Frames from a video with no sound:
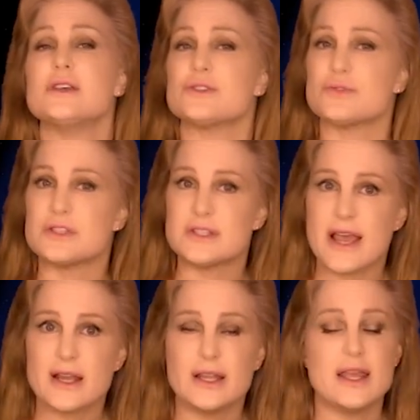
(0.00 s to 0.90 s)
So
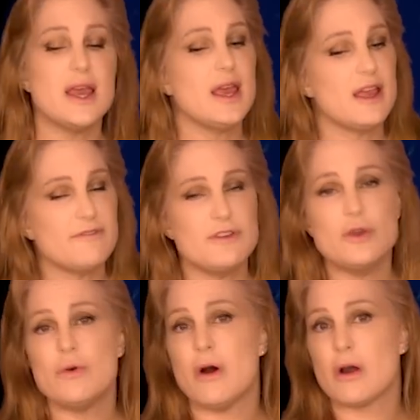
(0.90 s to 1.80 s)
sadly, if
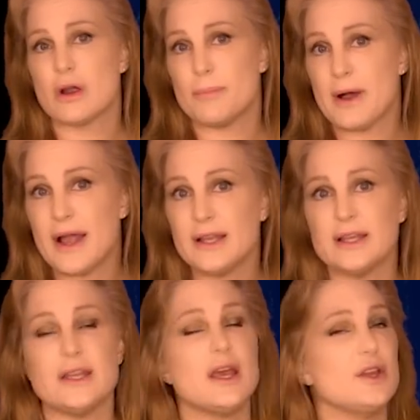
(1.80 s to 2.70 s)
you are a
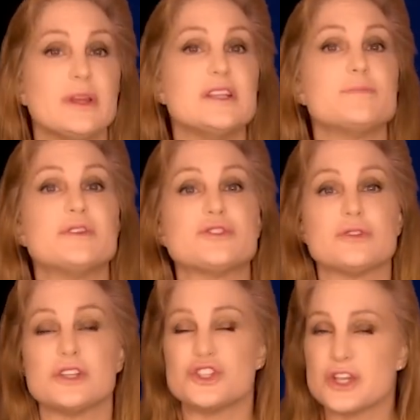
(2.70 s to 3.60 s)
pilot, please be
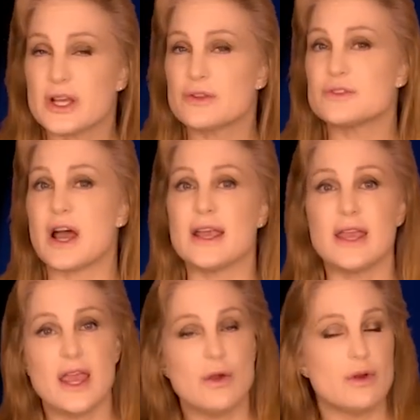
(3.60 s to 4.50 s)
sure to check those
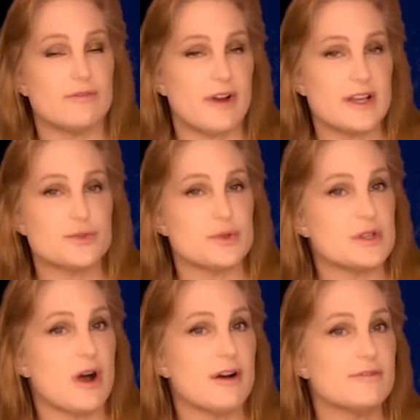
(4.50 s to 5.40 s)
ICAO
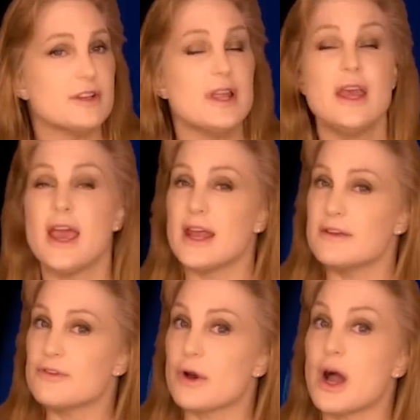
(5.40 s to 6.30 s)
advisories often. And
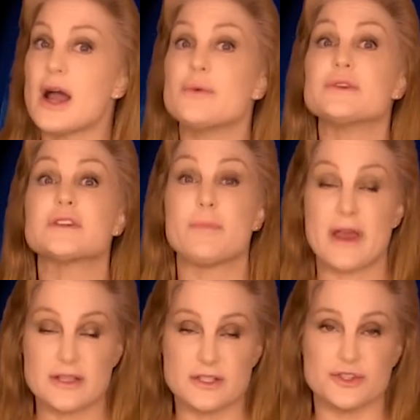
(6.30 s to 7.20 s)
if you're a high-risk
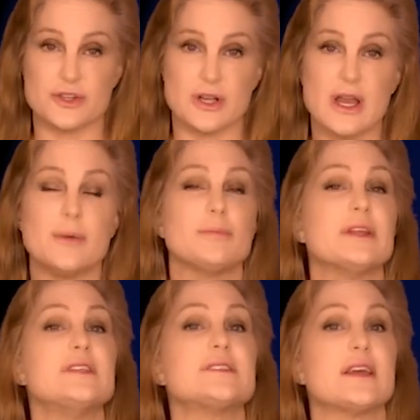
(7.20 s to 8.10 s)
passenger,
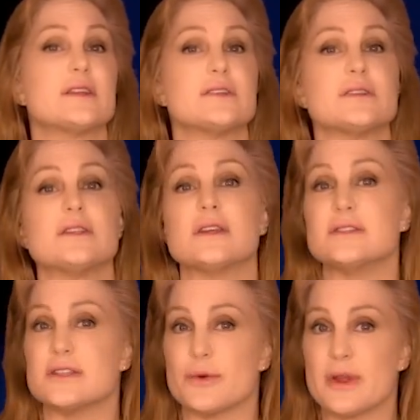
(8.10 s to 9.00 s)
please take this into
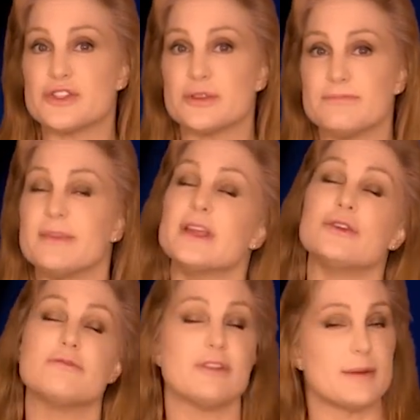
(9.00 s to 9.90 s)
consideration in
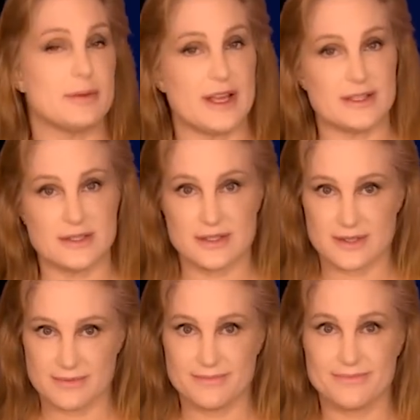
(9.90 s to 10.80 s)
your flight
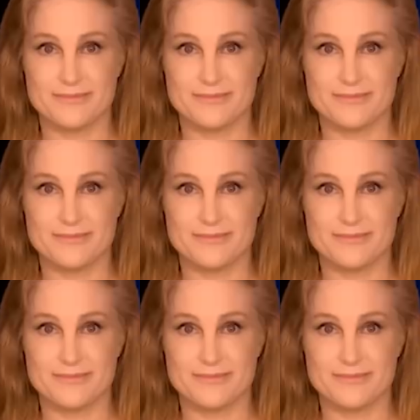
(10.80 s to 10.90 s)
plans.